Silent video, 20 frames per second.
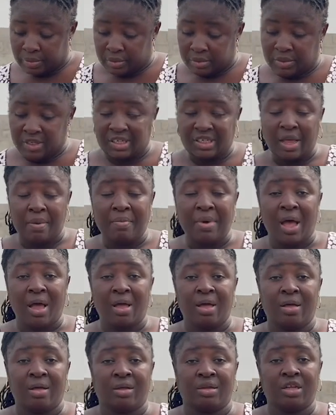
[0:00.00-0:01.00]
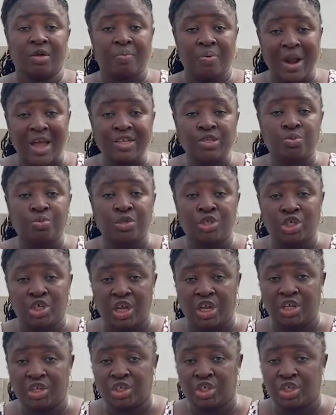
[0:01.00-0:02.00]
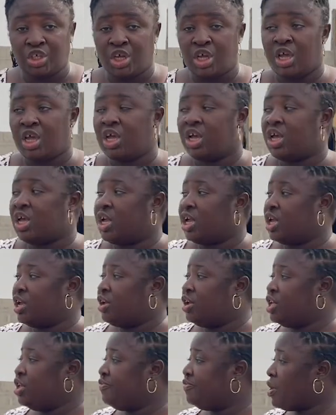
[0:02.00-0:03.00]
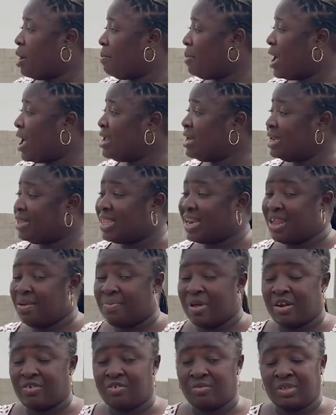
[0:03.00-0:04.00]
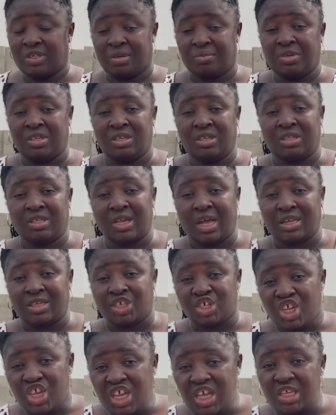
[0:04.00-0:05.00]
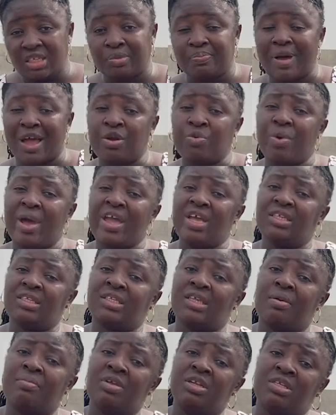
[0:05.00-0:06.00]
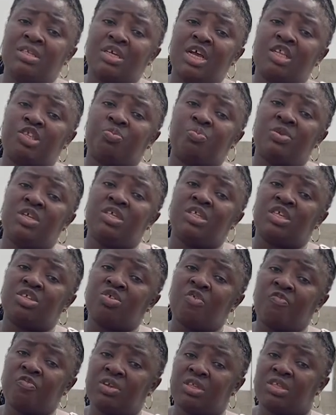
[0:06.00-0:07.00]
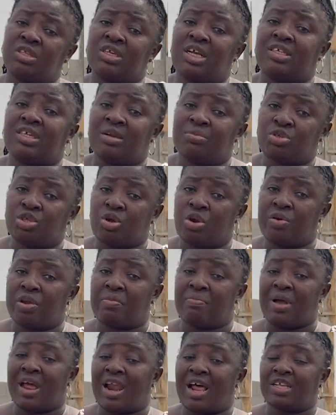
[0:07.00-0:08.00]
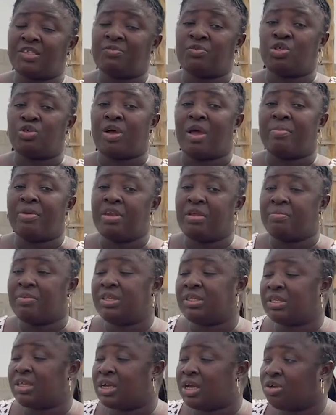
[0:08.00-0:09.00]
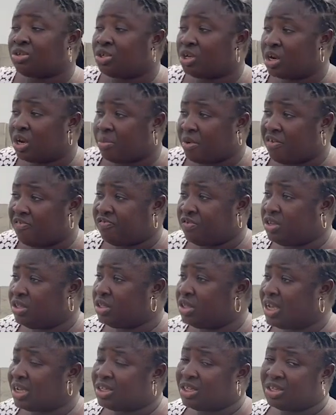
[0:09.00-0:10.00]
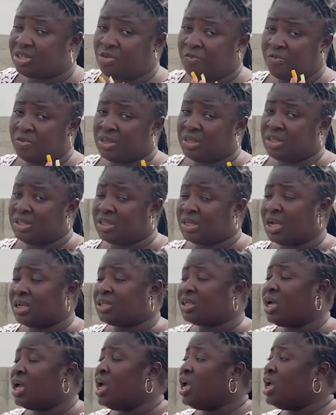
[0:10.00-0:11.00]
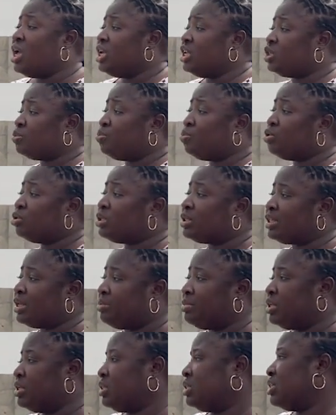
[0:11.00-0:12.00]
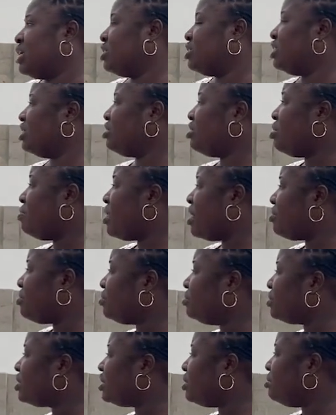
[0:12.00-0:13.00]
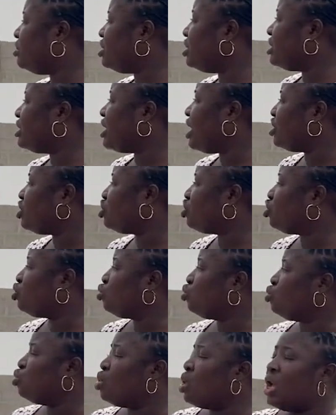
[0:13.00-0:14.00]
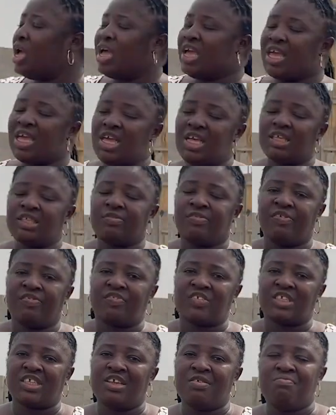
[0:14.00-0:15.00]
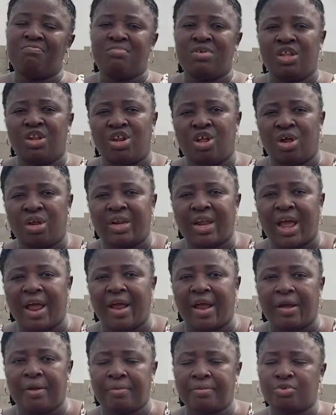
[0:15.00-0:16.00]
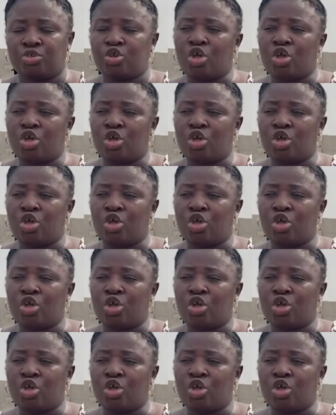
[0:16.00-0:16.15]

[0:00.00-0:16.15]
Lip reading: December. The price will change. if you're buying the 3-bedroom semi-detached, by the way, it's semi-detached, please. There's no fully detached. I'm sorry, my last video I made a mistake. I was talking about fully detached. There's no fully detached. It's both semi-detached. The 3-bedroom semi-detached is 15 million naira.